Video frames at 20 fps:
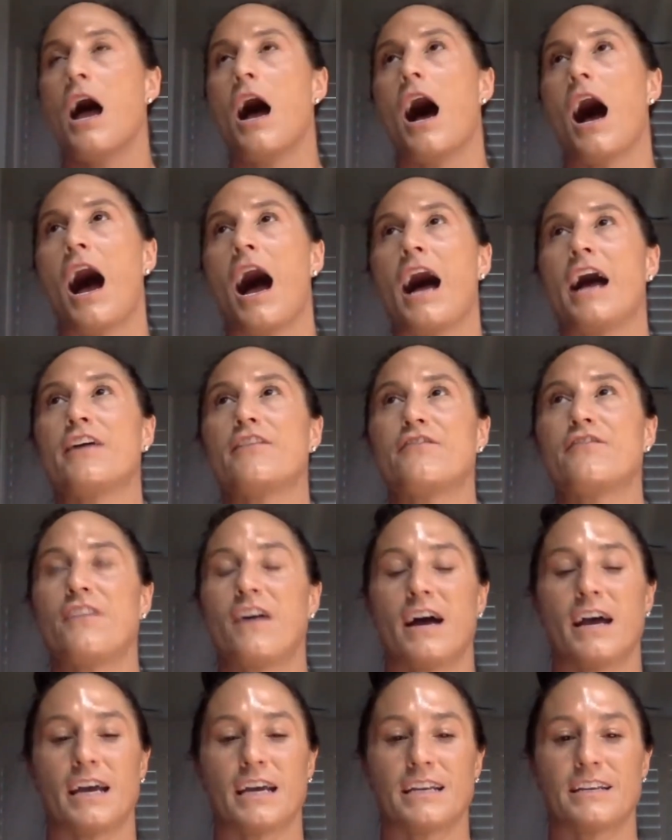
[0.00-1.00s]
I
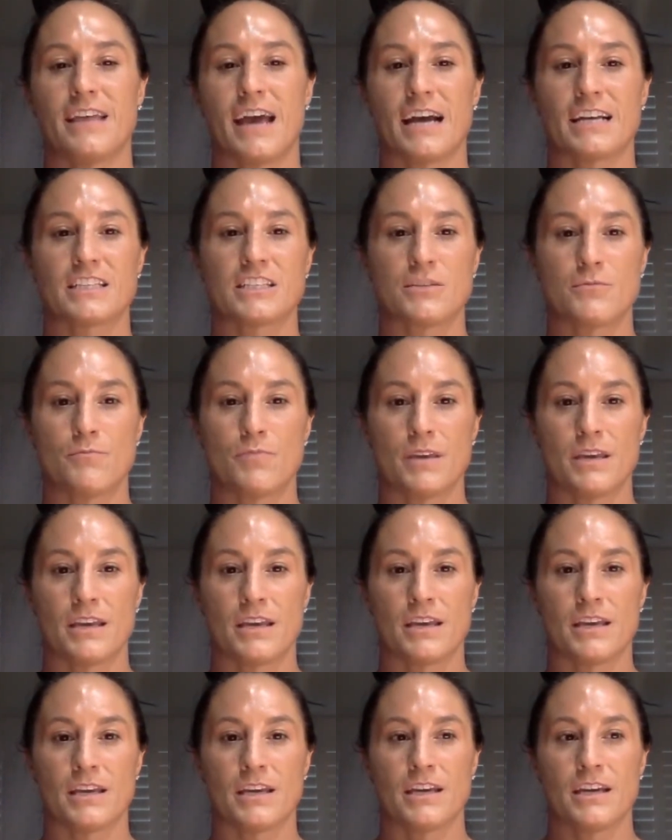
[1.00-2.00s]
find that to
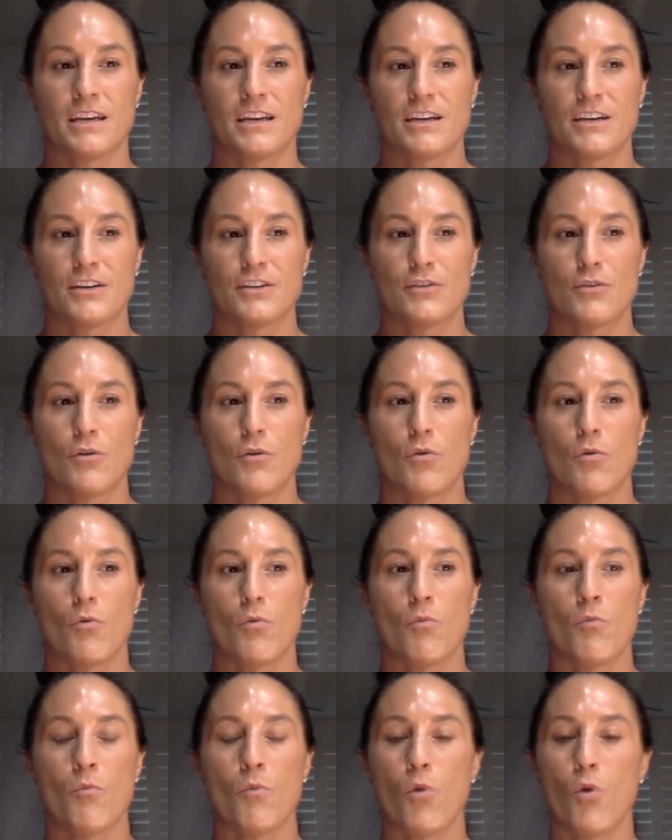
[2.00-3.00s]
be
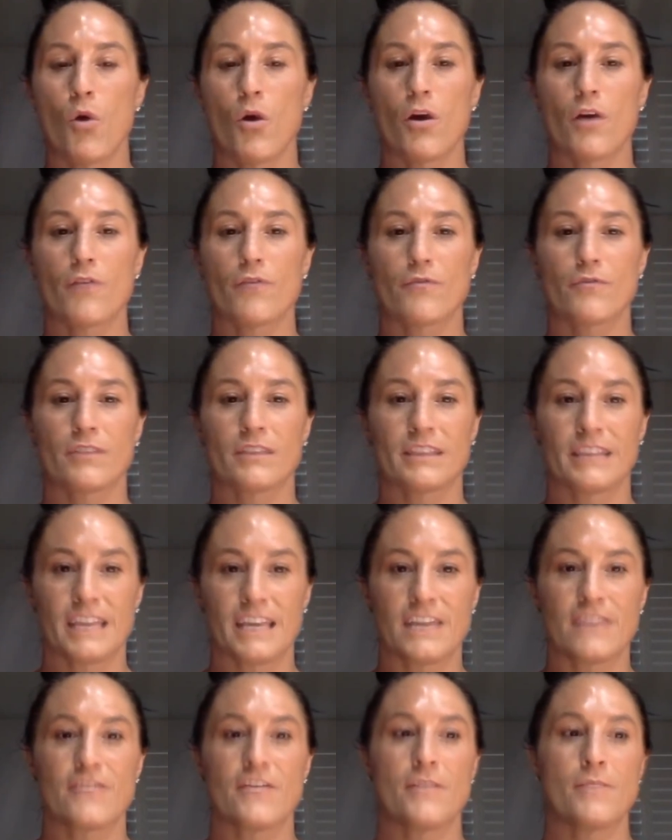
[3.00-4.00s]
more
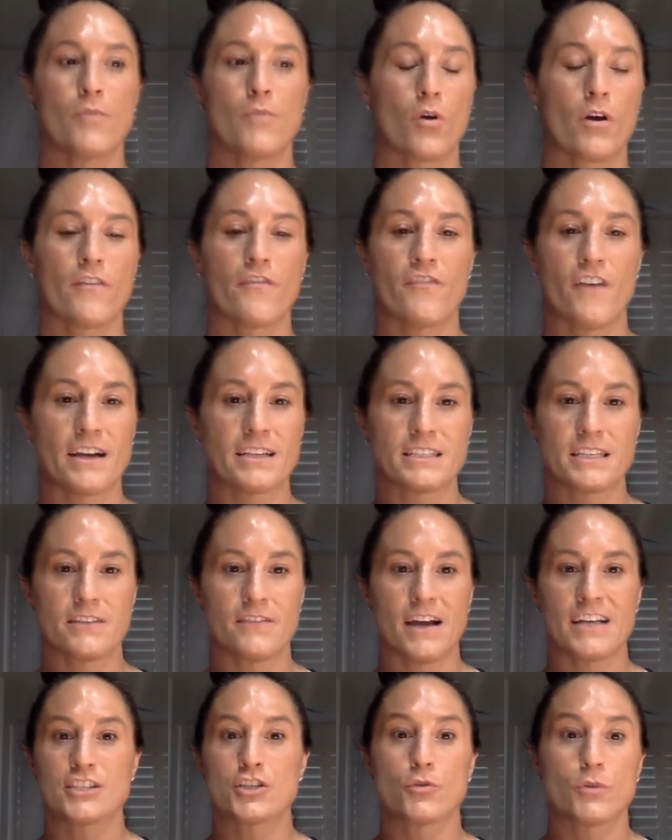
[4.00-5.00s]
relief and more effective.
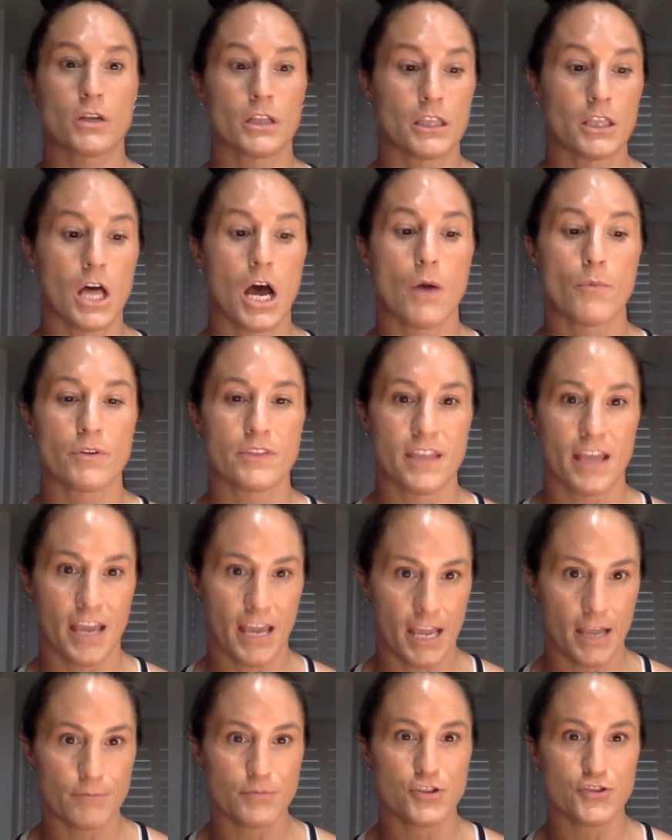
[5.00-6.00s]
I do it a lot with the
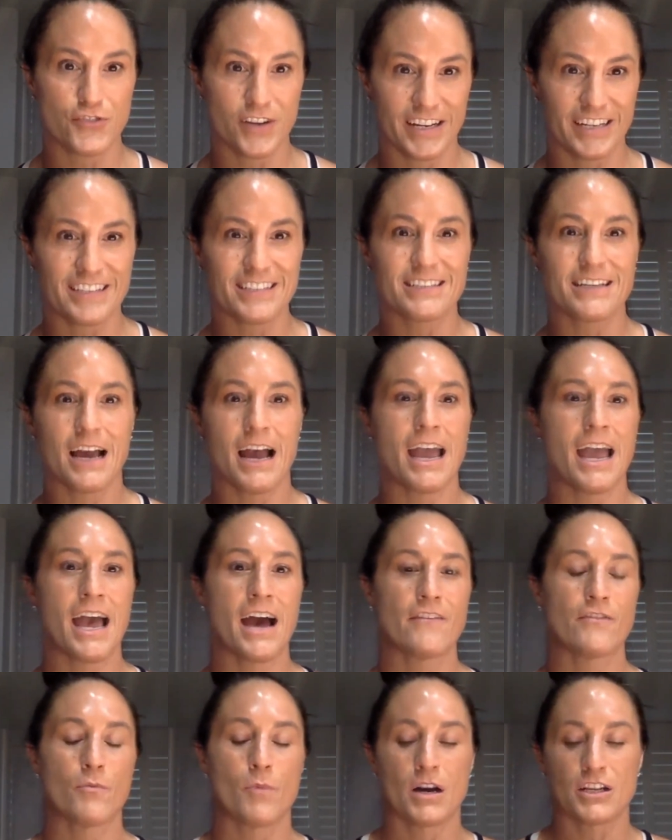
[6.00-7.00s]
hamstrings. I have
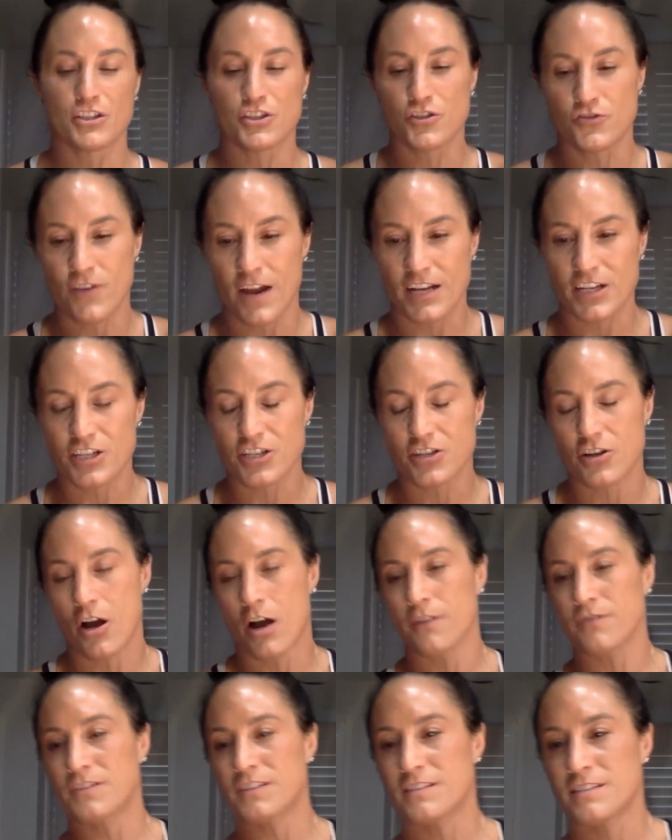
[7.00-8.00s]
them on stretch
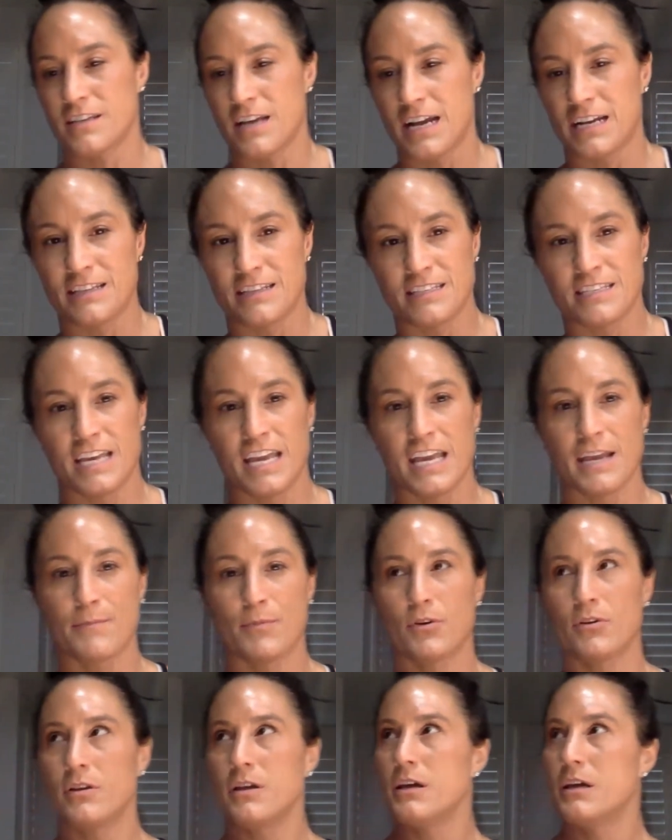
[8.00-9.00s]
off the side of the
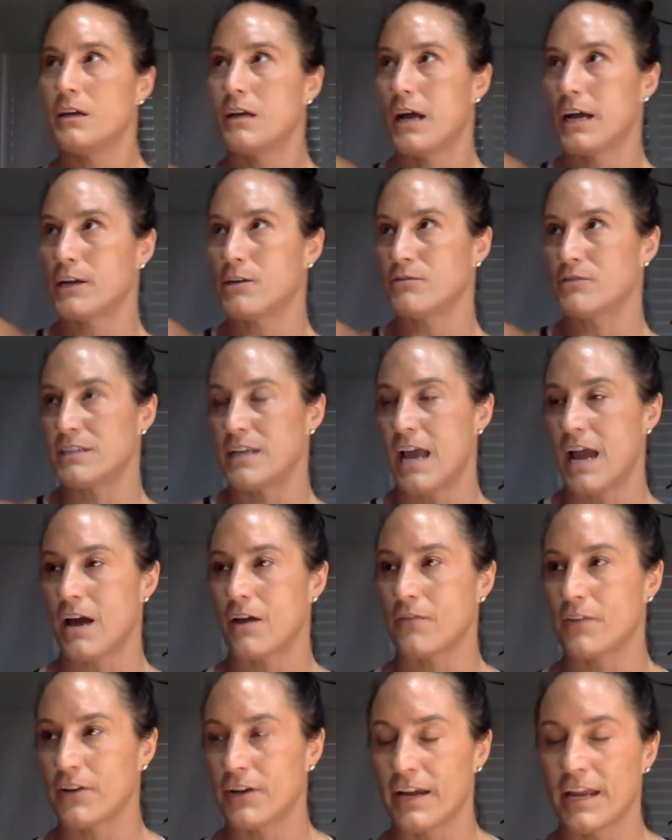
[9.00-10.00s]
table. I go down
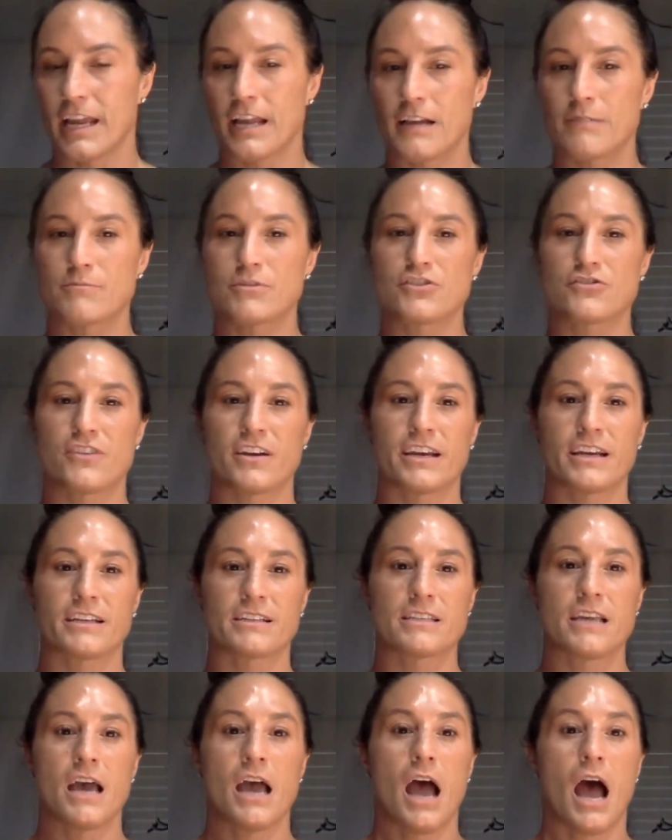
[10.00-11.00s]
their
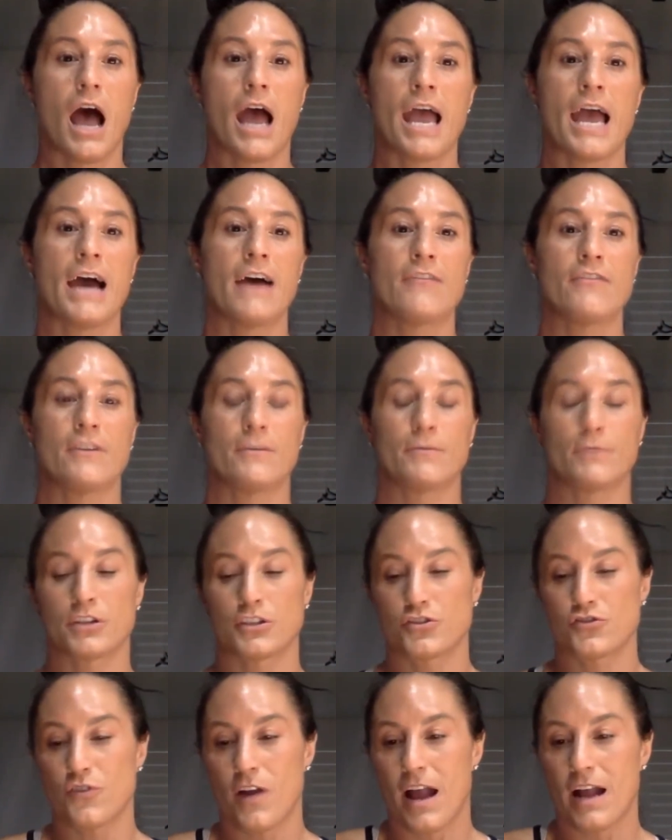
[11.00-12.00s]
hamstrings. I have them
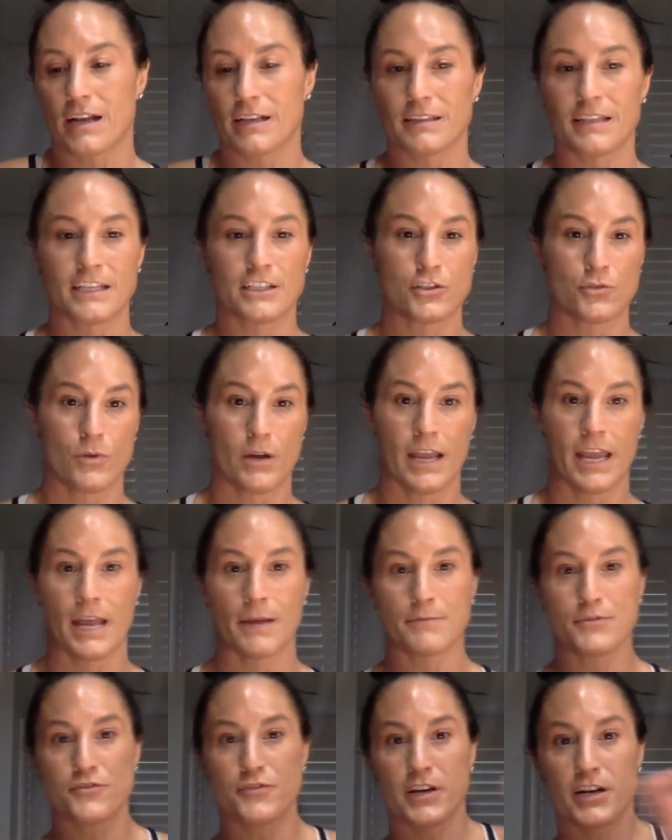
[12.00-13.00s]
contract, like do a
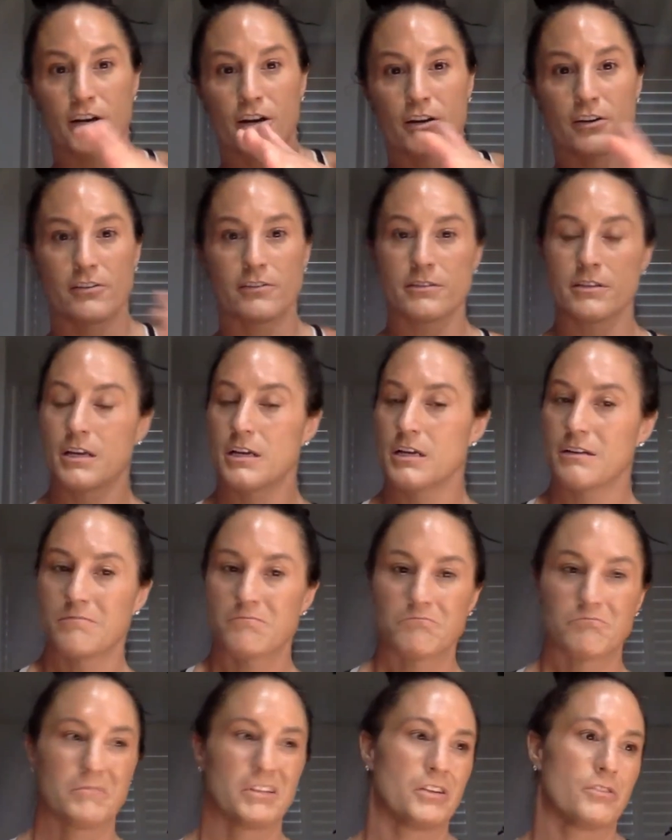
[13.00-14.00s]
hamstring curls
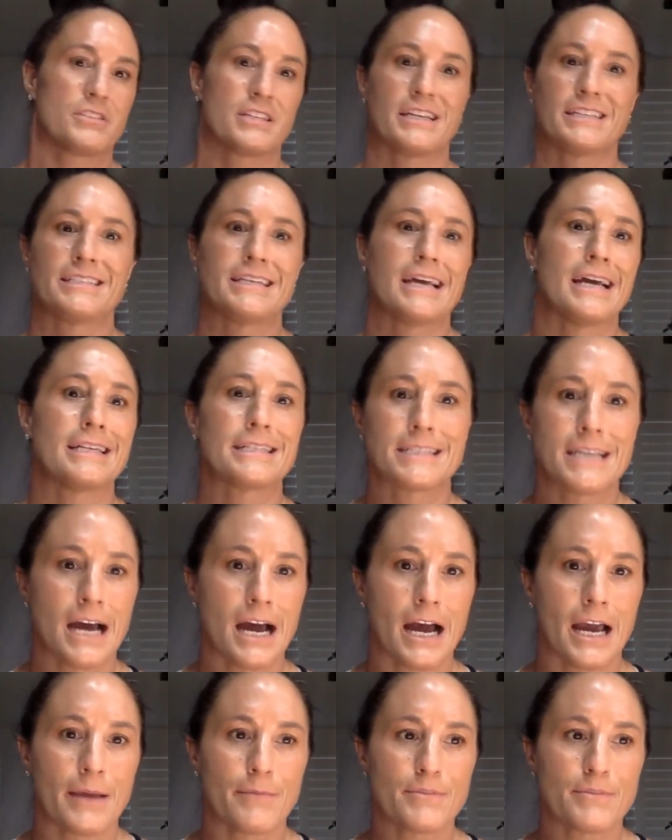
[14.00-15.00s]
you know, say 10
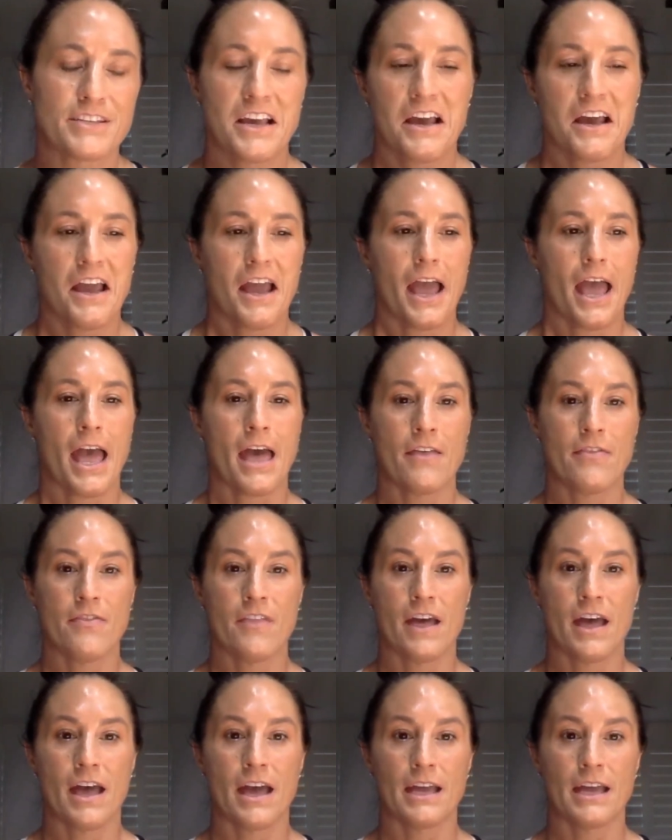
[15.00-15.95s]
times. Have and you done then, a